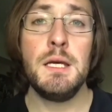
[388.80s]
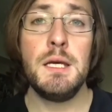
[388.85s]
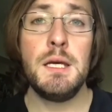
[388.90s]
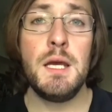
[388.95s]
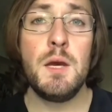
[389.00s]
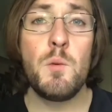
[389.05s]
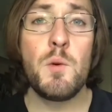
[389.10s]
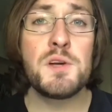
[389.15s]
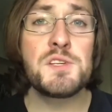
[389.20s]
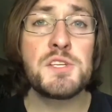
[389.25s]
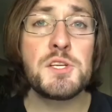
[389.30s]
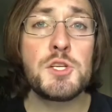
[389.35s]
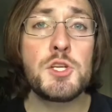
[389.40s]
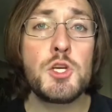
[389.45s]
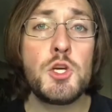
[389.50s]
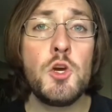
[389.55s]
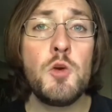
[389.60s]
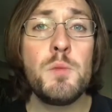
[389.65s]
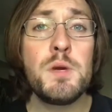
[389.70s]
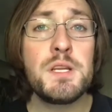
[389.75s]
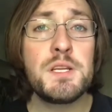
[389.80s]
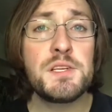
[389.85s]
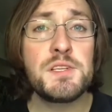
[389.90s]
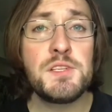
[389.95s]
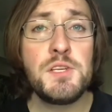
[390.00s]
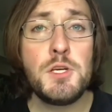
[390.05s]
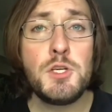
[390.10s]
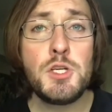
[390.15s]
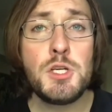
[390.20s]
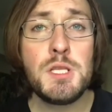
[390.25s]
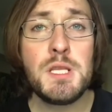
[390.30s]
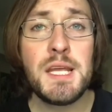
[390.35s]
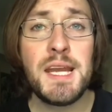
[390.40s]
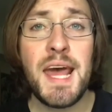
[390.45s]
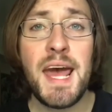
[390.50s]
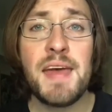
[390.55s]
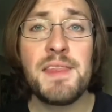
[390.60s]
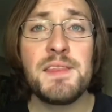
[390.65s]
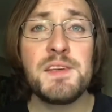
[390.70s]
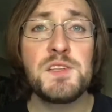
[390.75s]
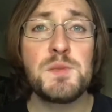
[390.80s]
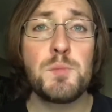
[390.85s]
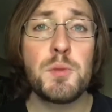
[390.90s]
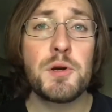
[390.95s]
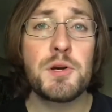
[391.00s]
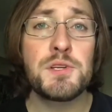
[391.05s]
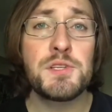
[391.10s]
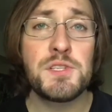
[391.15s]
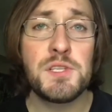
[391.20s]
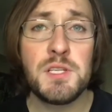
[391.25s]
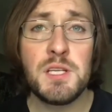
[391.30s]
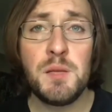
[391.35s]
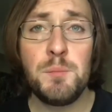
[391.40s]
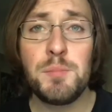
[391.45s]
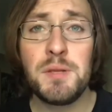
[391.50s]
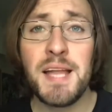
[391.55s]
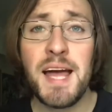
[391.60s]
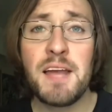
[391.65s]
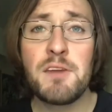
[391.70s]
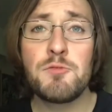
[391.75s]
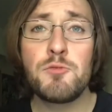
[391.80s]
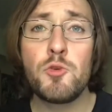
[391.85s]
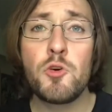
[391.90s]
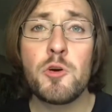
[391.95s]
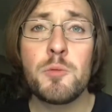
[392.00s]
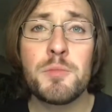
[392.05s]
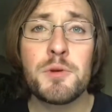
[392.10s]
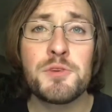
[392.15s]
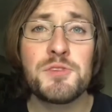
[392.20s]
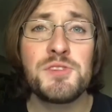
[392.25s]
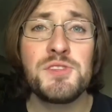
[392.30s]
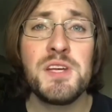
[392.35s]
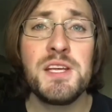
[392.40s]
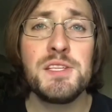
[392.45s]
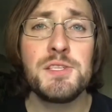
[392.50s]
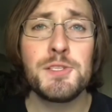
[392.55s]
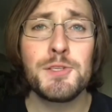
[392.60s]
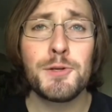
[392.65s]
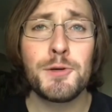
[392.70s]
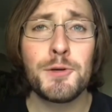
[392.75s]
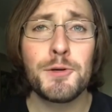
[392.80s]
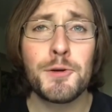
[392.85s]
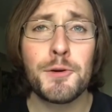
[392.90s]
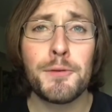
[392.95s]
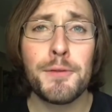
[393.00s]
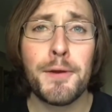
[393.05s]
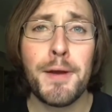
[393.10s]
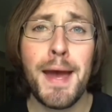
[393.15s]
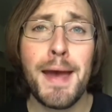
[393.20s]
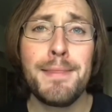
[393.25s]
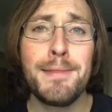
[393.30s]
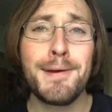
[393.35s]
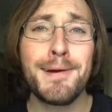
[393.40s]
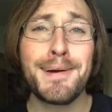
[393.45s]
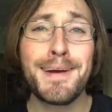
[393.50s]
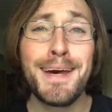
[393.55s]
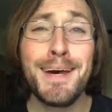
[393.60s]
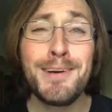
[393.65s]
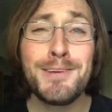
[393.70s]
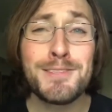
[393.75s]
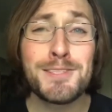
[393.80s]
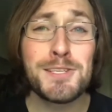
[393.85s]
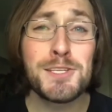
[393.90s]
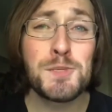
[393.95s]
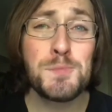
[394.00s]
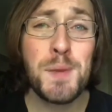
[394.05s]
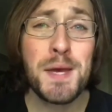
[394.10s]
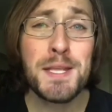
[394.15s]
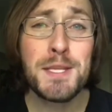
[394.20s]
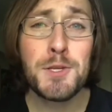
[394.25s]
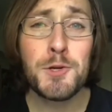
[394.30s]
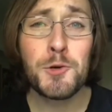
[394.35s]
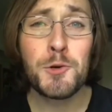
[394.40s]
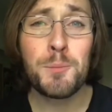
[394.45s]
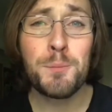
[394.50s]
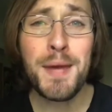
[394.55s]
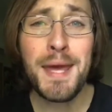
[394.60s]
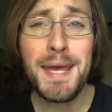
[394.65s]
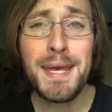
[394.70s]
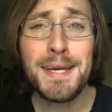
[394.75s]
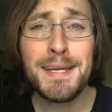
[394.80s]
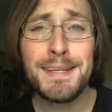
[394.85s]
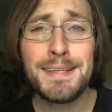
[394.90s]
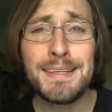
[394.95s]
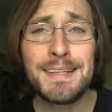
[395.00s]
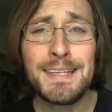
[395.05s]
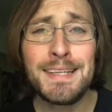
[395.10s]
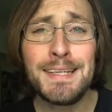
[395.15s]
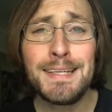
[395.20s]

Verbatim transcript: it wasn't human decision that had this person deplatformed or censored or they had their account suspended or banned